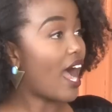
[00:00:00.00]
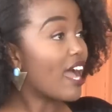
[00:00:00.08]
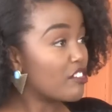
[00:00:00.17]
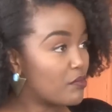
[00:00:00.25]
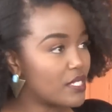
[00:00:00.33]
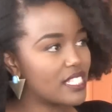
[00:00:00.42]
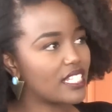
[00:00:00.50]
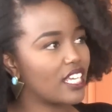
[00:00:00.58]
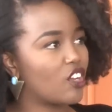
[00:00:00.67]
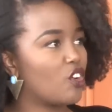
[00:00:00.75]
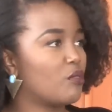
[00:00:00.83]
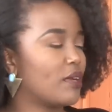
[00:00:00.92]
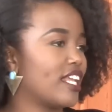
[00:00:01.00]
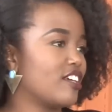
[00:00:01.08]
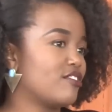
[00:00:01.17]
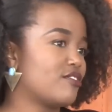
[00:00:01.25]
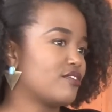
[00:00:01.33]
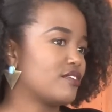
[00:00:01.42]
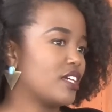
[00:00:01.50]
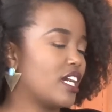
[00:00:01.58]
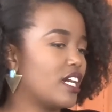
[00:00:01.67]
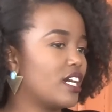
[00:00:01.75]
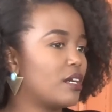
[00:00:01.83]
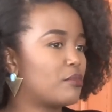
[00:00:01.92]
I've been singing all my life.
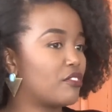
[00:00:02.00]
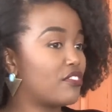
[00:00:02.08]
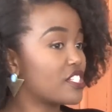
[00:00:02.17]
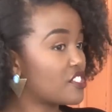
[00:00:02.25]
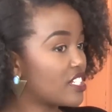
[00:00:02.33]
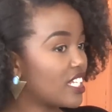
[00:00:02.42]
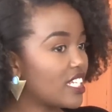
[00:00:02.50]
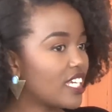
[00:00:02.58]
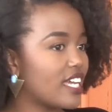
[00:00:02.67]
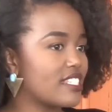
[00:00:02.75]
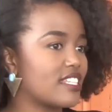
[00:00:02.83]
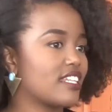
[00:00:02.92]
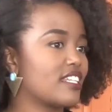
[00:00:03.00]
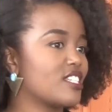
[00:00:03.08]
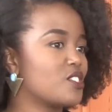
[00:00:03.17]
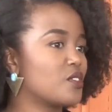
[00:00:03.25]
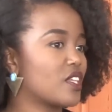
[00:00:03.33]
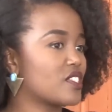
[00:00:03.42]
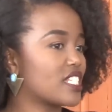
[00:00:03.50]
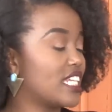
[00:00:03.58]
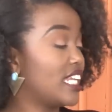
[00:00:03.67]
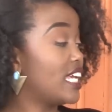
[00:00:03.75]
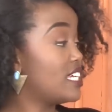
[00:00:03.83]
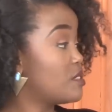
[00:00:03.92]
Professionally, I started in
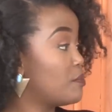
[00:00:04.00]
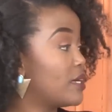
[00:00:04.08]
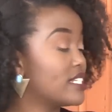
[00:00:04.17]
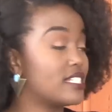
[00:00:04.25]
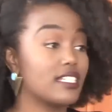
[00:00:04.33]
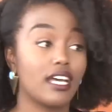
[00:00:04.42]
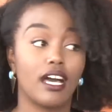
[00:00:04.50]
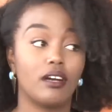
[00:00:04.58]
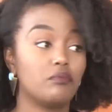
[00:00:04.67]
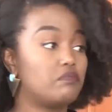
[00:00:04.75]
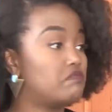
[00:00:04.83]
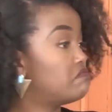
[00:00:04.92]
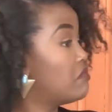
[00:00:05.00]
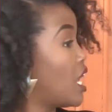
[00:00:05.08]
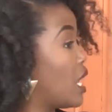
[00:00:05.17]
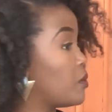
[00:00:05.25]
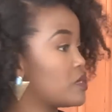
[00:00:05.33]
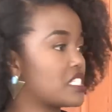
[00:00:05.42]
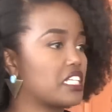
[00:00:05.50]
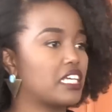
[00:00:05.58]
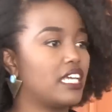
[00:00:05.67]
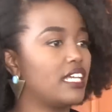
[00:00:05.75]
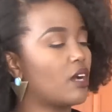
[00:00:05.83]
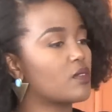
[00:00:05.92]
2008, but I was the
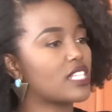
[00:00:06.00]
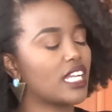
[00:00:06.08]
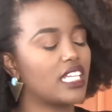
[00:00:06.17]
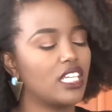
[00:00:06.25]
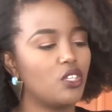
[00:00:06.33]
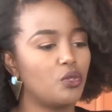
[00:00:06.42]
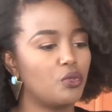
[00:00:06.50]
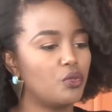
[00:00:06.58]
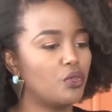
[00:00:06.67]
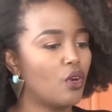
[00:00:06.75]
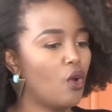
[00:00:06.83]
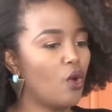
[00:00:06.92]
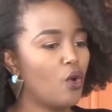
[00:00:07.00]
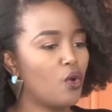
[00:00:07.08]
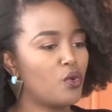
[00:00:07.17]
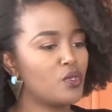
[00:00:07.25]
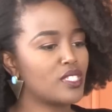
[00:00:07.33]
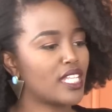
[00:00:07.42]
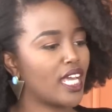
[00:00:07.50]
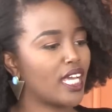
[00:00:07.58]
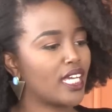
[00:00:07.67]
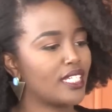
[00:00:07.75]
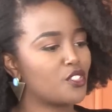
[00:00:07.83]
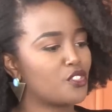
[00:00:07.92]
kid. I was that kid who's
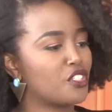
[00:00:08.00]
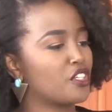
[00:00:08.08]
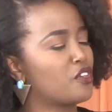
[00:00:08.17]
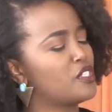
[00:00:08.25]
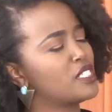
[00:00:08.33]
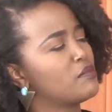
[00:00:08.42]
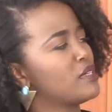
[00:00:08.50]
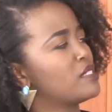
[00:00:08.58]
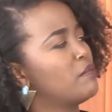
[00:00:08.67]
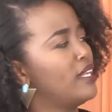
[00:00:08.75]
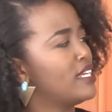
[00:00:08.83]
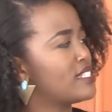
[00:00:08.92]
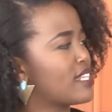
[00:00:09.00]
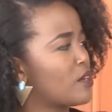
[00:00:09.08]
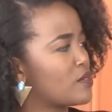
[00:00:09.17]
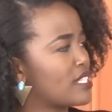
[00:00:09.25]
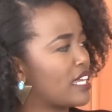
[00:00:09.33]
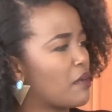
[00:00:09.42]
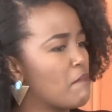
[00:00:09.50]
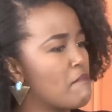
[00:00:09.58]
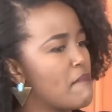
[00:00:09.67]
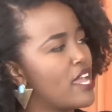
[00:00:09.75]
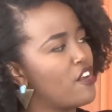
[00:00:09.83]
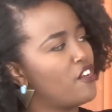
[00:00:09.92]
like, during Christmas plays, I was like
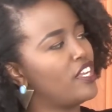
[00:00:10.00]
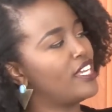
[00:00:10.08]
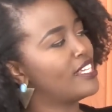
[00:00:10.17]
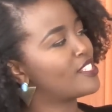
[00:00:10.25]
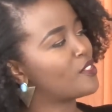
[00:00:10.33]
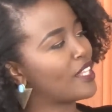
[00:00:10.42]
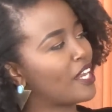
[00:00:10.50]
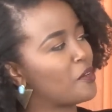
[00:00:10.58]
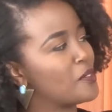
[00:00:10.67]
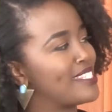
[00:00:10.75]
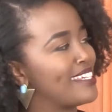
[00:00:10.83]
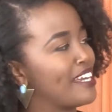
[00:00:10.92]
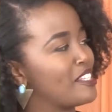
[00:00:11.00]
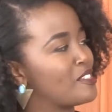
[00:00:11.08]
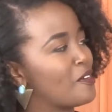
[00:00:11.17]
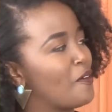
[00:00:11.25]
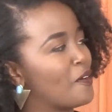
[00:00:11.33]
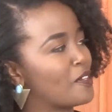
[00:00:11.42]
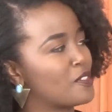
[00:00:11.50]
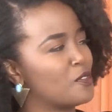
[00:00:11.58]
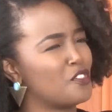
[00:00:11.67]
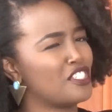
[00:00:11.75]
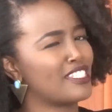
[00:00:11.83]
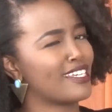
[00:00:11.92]
Mary, so that I could sing a song
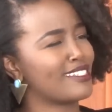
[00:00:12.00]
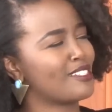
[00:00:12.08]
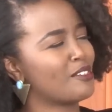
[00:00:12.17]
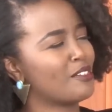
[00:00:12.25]
to Jesus.